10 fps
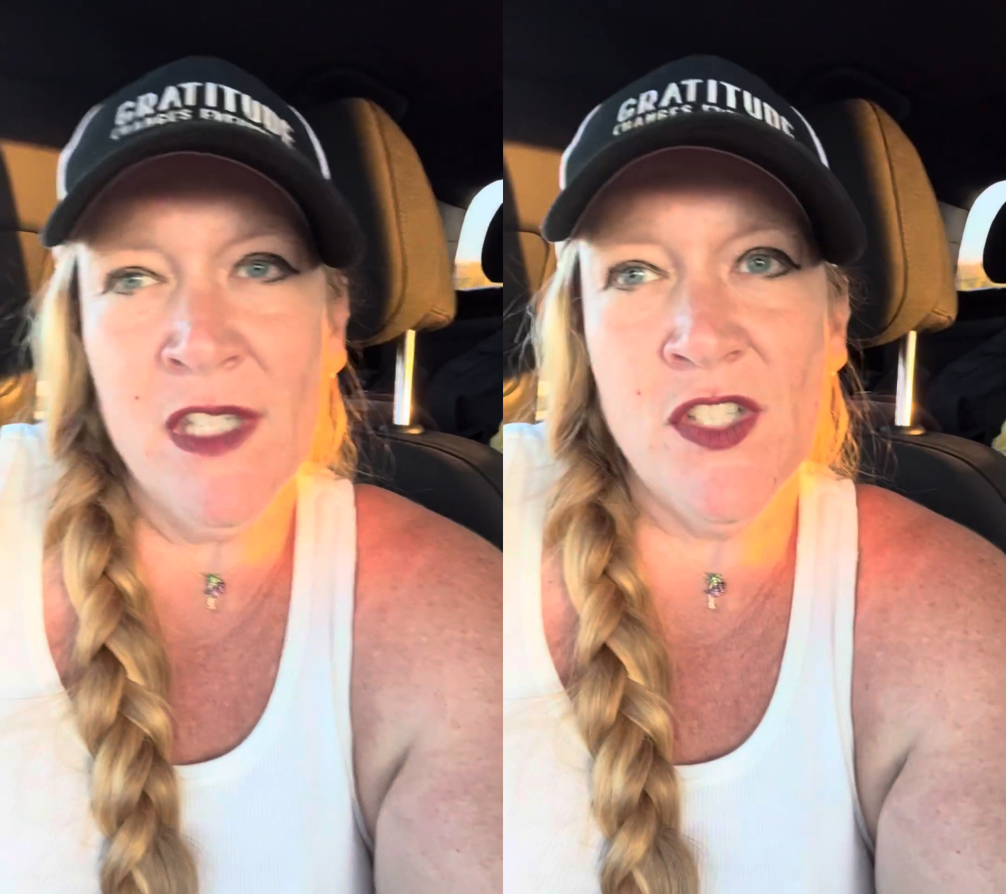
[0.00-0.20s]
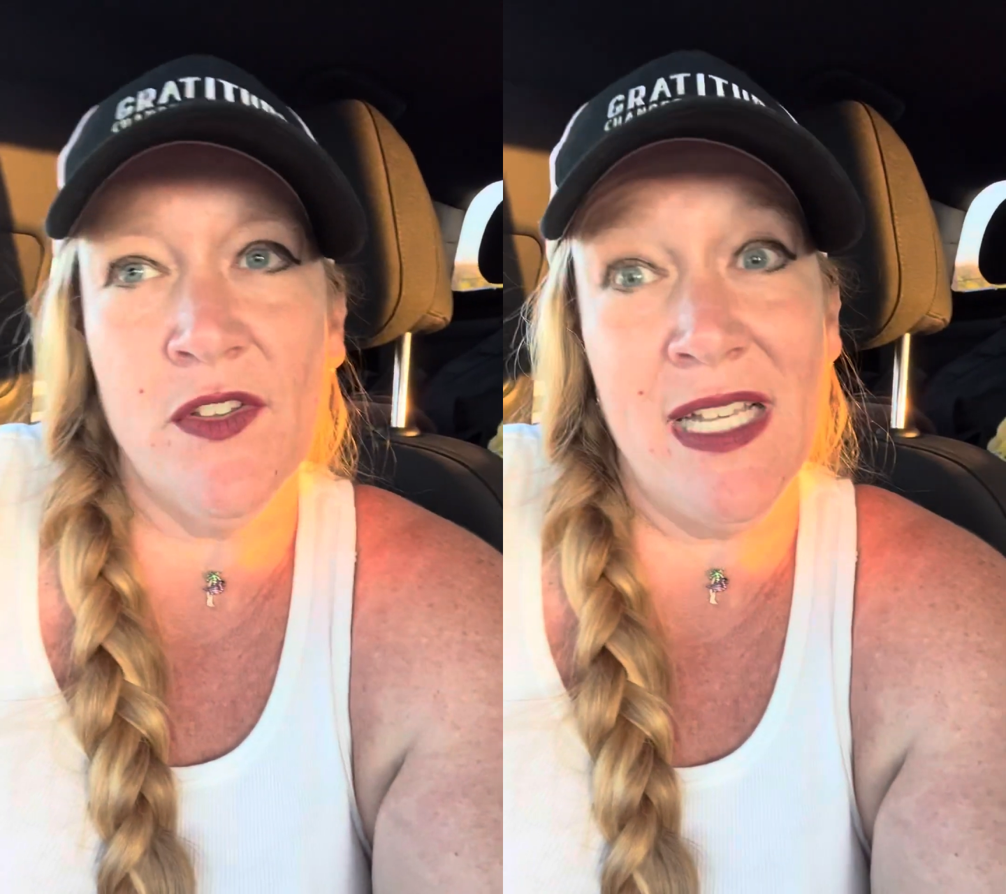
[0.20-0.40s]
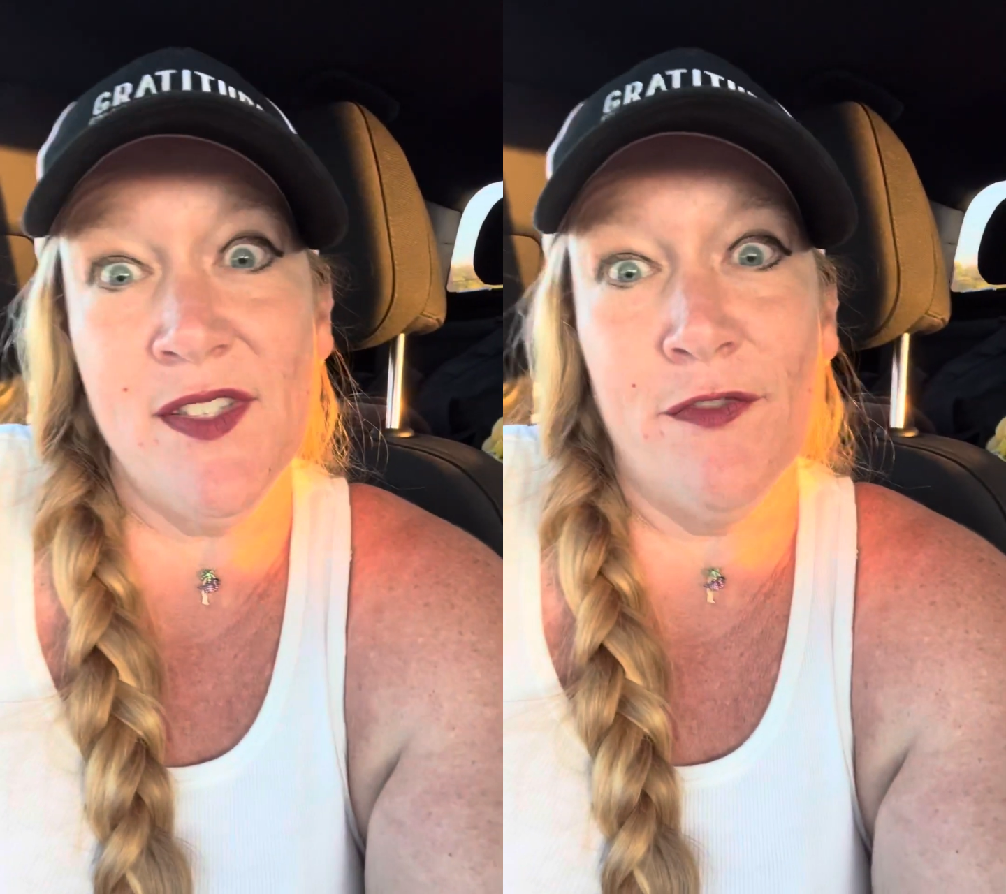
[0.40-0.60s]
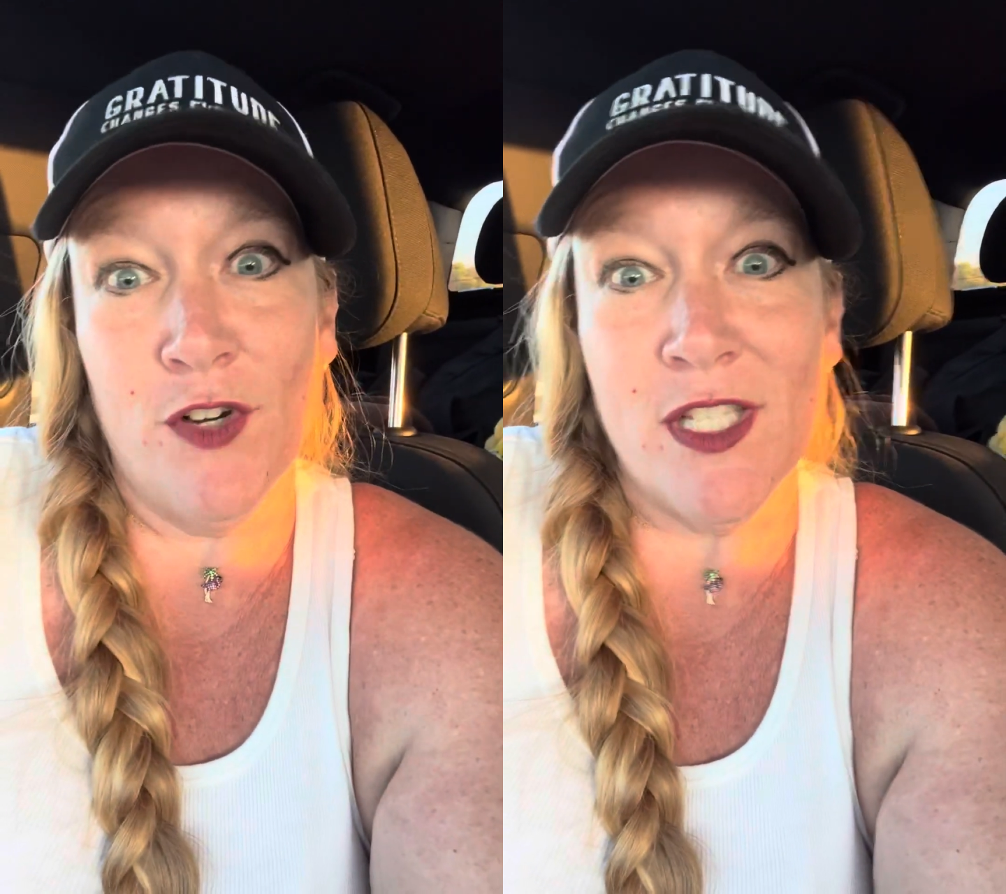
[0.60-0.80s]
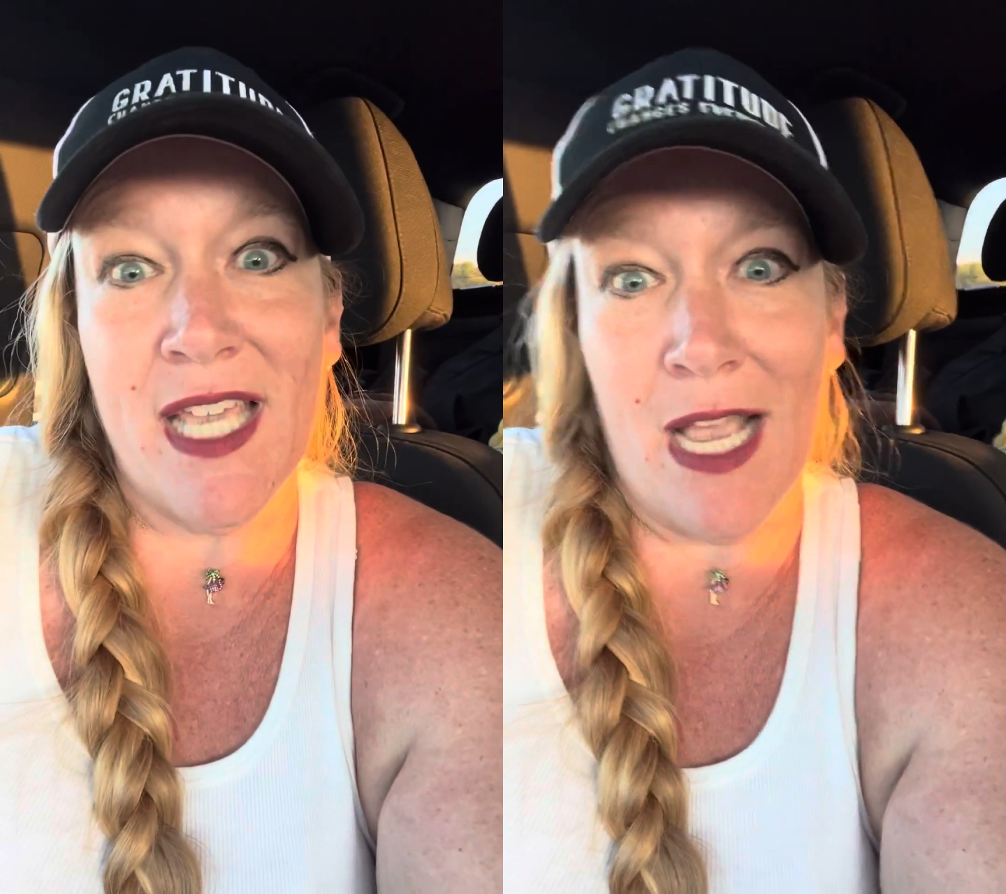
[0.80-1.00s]
So that's the
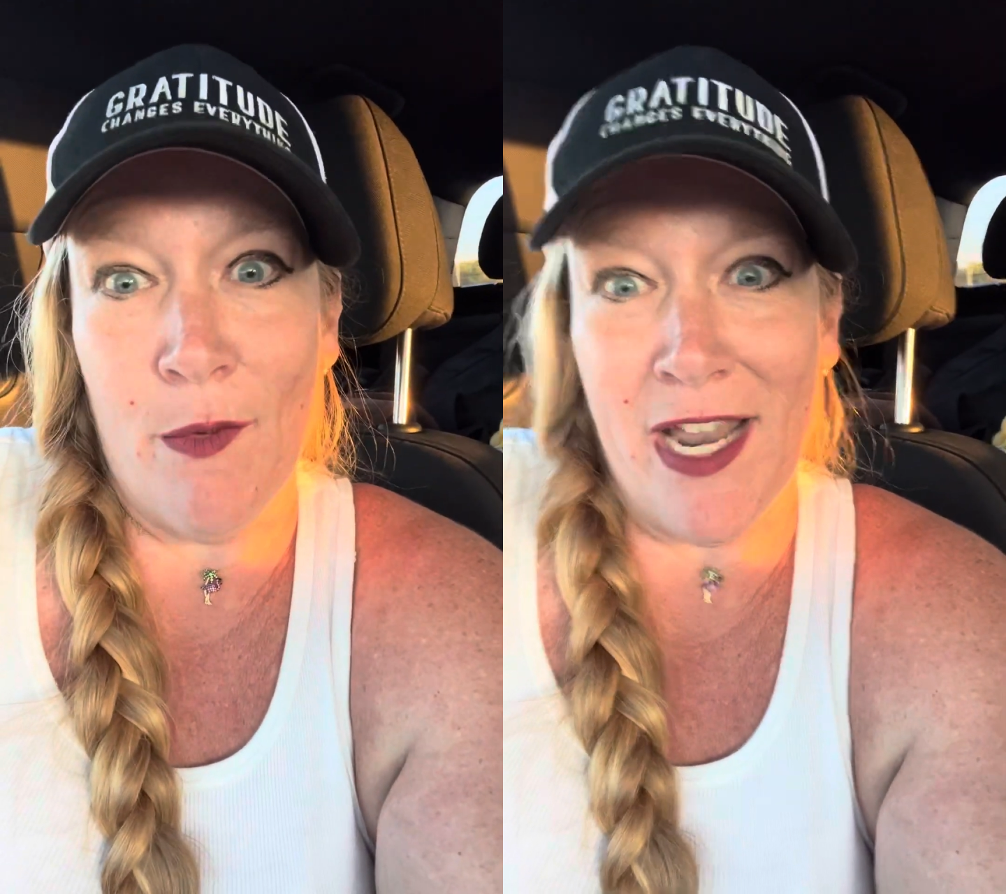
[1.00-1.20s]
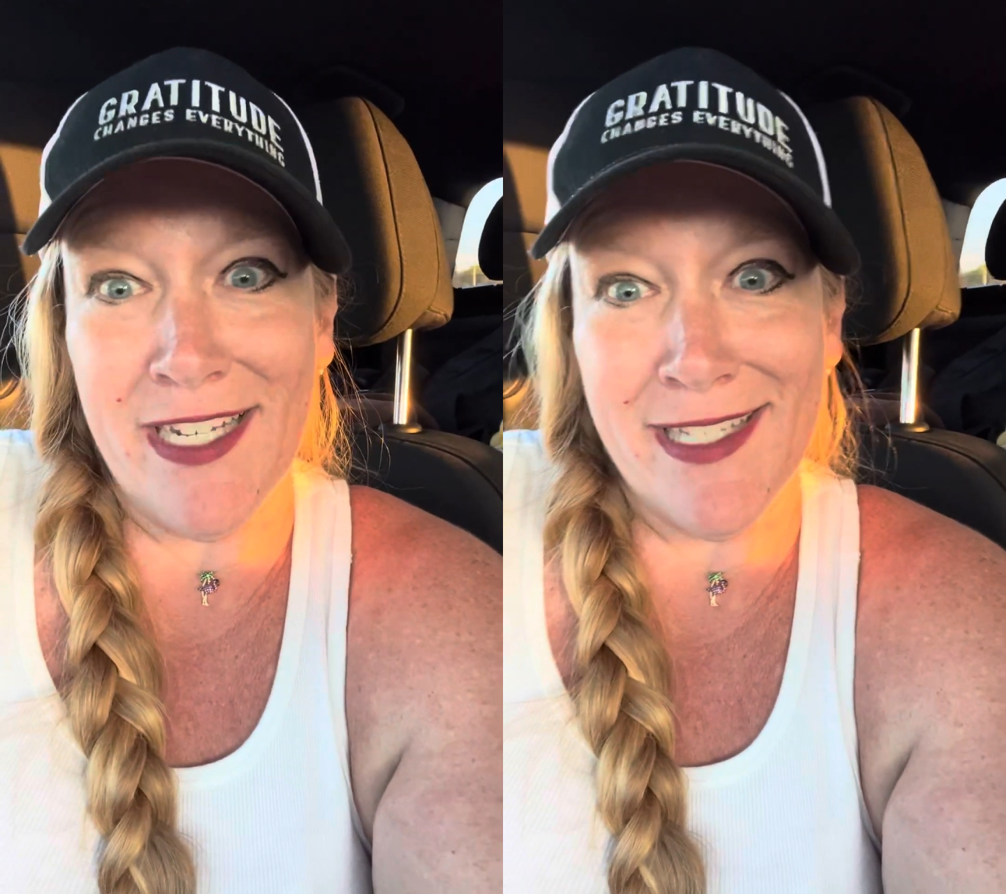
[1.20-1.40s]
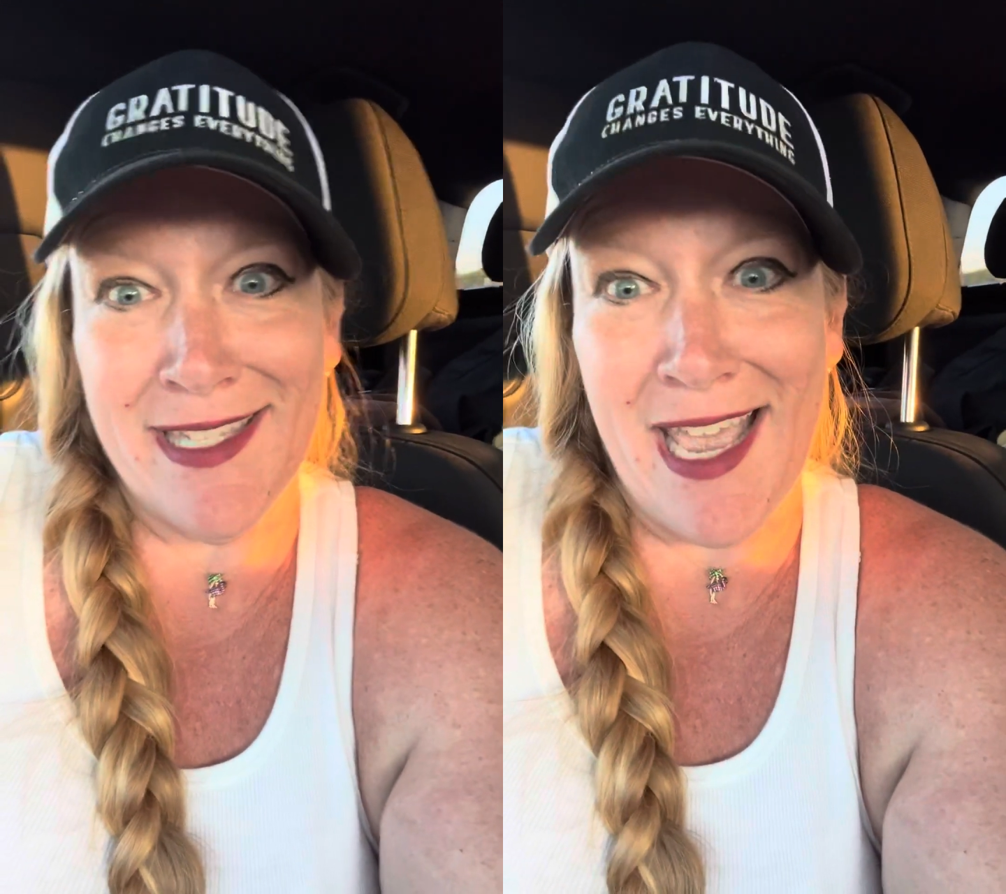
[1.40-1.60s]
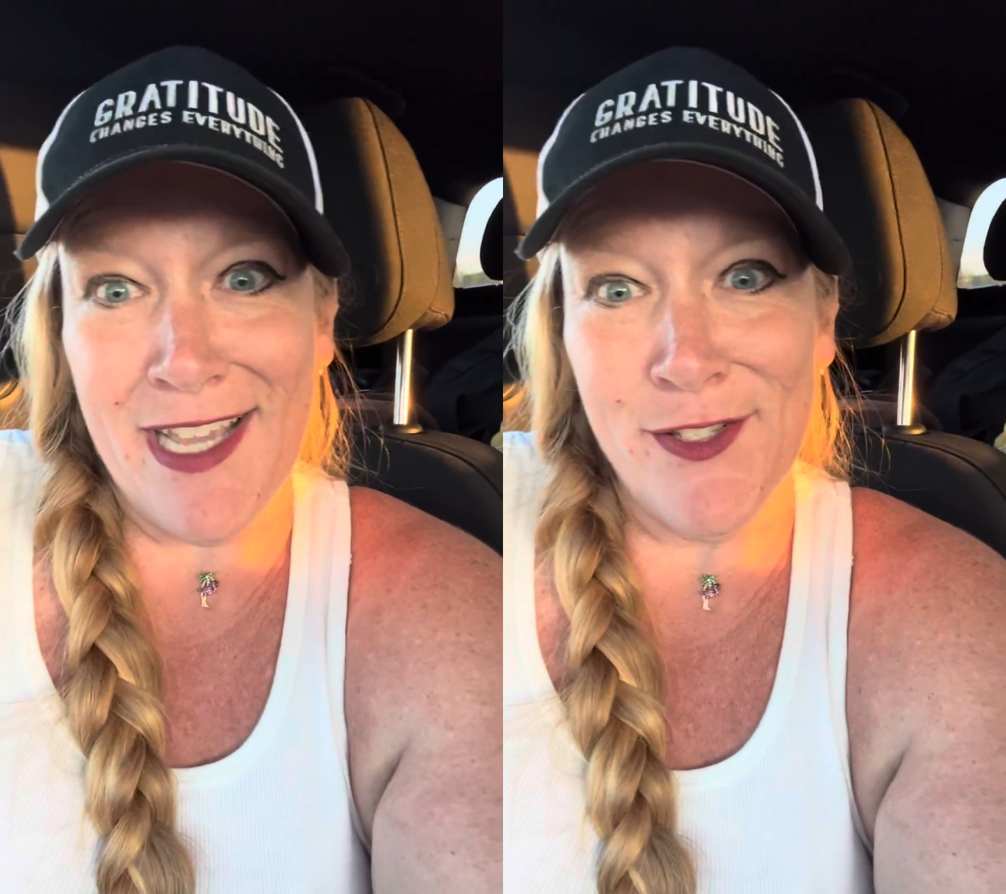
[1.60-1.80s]
first thing I wanted to say.